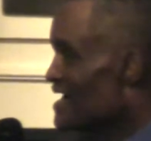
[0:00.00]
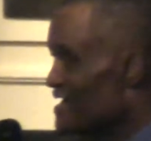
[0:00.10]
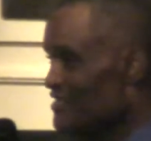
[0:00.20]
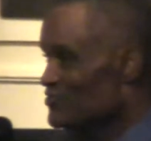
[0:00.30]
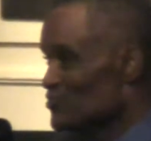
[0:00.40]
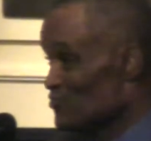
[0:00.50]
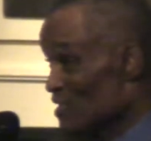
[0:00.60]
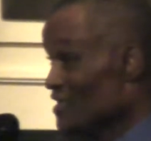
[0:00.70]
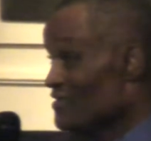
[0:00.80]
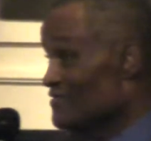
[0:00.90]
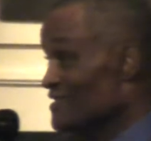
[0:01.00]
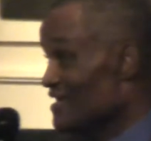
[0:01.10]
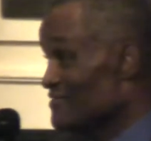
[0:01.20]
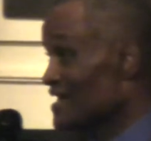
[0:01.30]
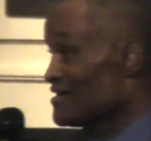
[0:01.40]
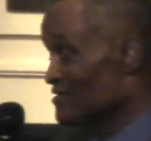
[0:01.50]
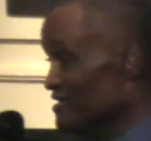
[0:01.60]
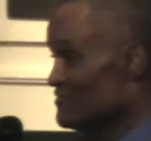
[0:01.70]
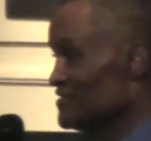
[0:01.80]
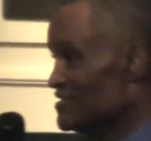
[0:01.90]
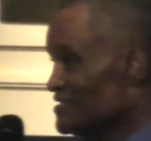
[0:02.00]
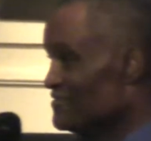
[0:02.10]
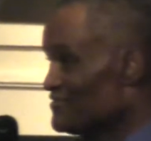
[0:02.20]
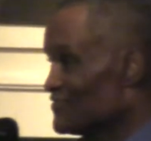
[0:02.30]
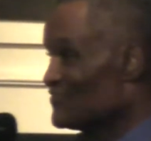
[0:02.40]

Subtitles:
I didn't put well as I could have done.